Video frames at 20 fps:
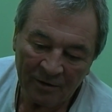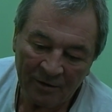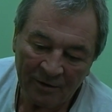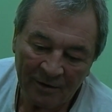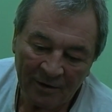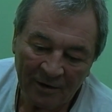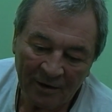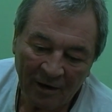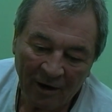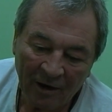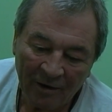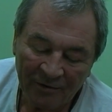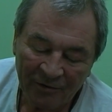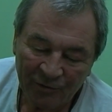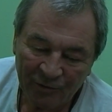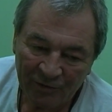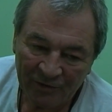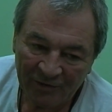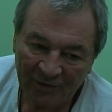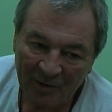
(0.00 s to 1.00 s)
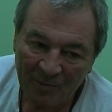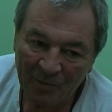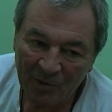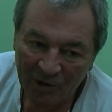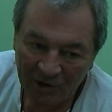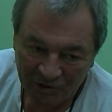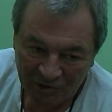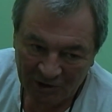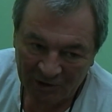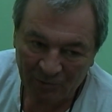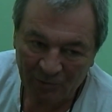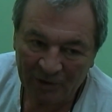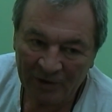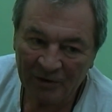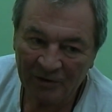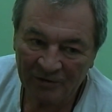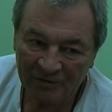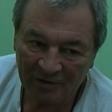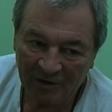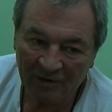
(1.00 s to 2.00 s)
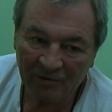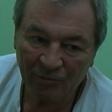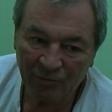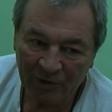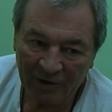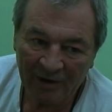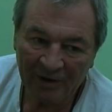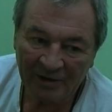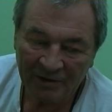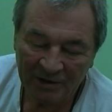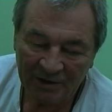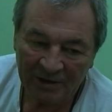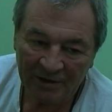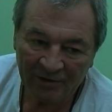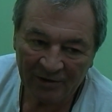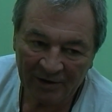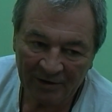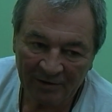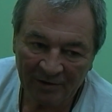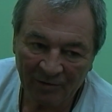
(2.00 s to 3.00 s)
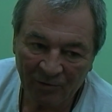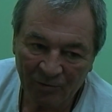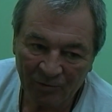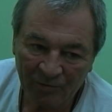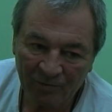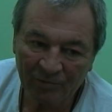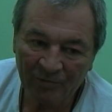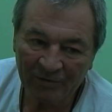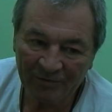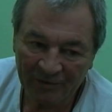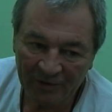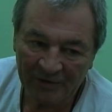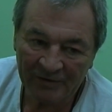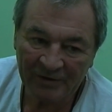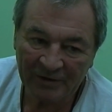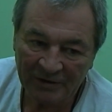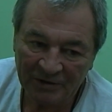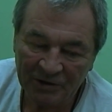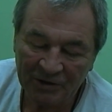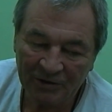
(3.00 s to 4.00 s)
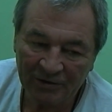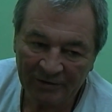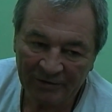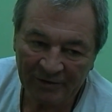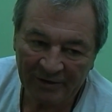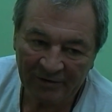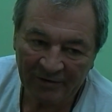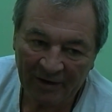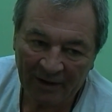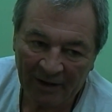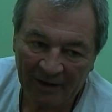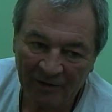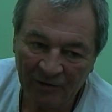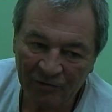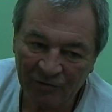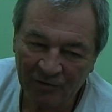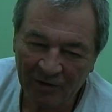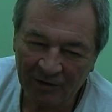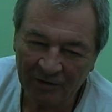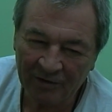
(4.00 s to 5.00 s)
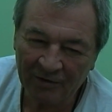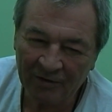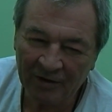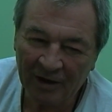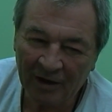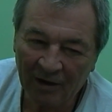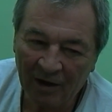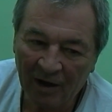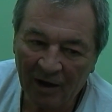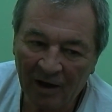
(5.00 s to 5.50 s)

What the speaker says: the answer is emerging. When you start re-engineering or reverse engineering things like that, you start to think,